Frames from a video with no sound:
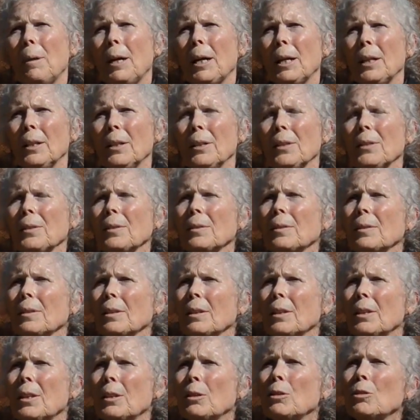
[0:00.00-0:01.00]
But
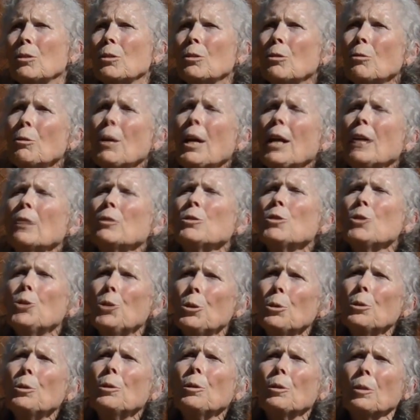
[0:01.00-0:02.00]
the crown
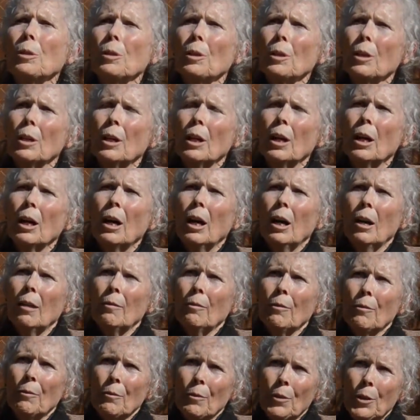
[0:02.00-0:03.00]
jewel
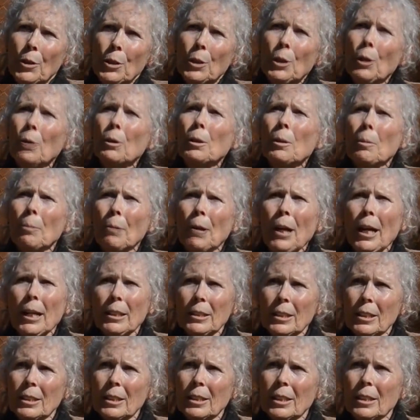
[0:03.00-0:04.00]
of the yoga
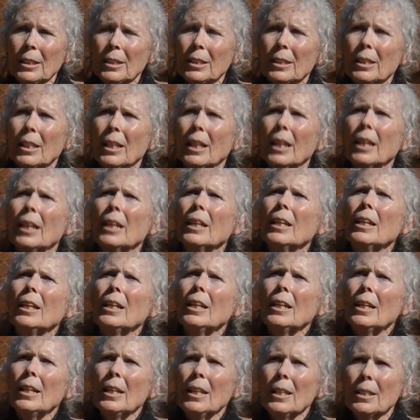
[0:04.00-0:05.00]
practices
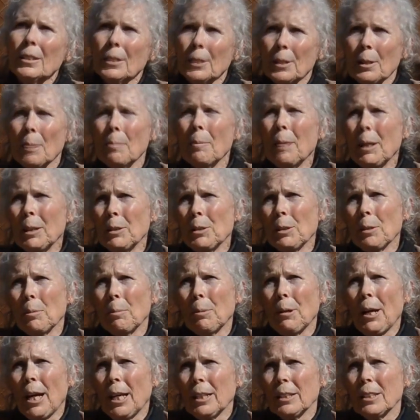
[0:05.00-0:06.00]
is the mental
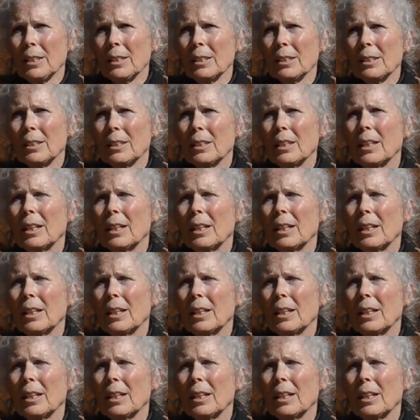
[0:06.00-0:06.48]
practice